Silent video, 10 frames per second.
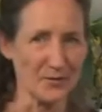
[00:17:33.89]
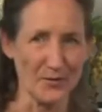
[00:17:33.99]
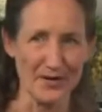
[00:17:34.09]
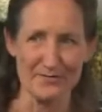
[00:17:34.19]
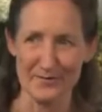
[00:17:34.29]

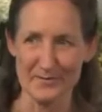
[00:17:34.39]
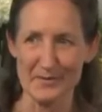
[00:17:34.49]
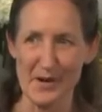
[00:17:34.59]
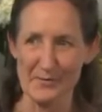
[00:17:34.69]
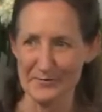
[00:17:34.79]
away from
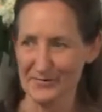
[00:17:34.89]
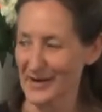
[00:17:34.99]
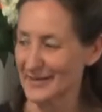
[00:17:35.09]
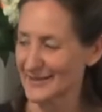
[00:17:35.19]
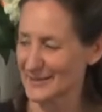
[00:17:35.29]
him, I'm
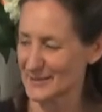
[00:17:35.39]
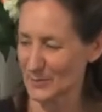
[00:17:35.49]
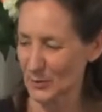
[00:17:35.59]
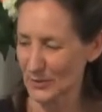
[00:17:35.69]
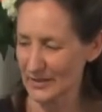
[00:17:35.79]
afraid, at this
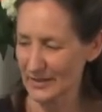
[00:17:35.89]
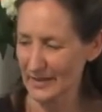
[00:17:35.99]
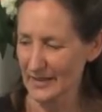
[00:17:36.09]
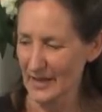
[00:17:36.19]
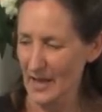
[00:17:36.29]
point.
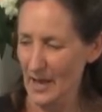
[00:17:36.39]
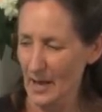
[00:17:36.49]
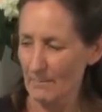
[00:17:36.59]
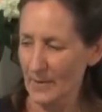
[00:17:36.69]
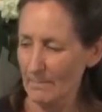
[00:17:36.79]

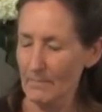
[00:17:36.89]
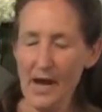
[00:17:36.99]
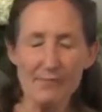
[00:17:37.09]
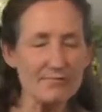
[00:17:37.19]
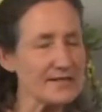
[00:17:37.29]
But
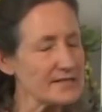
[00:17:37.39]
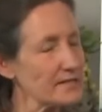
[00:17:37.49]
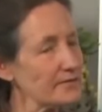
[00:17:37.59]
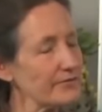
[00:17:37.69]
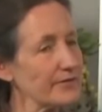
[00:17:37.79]
my
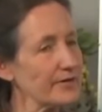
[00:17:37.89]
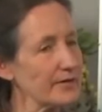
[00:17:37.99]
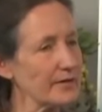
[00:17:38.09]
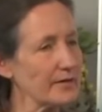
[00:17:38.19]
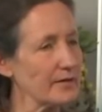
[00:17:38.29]
reason
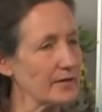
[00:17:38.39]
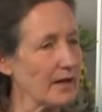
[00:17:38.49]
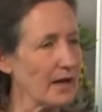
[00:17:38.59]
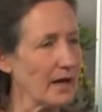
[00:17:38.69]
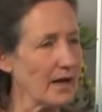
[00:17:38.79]
for
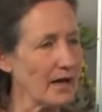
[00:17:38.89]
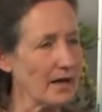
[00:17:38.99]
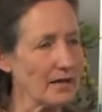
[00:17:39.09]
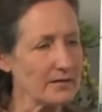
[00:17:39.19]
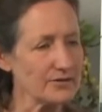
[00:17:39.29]

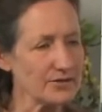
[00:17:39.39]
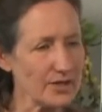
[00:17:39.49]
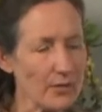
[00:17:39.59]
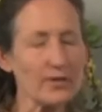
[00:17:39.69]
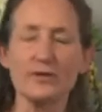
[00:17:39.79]

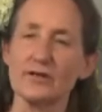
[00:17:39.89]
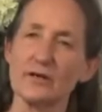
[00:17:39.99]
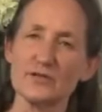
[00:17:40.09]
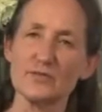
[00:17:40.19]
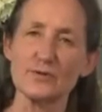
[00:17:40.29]
showing you
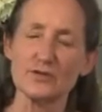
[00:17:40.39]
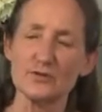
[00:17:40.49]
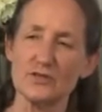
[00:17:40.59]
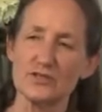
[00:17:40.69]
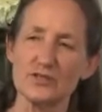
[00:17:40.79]
those books
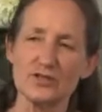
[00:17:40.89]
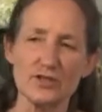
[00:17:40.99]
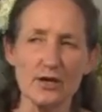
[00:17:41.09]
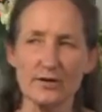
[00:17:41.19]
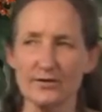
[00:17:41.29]
was to
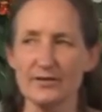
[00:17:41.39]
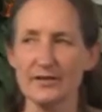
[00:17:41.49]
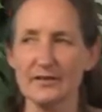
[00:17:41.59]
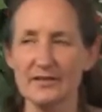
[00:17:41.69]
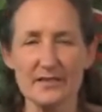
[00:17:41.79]
show you
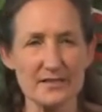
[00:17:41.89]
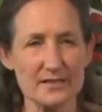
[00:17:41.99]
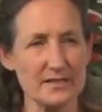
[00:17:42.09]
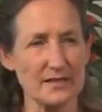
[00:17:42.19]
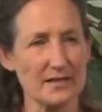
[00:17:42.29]
that
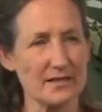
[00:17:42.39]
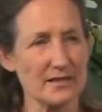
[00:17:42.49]
this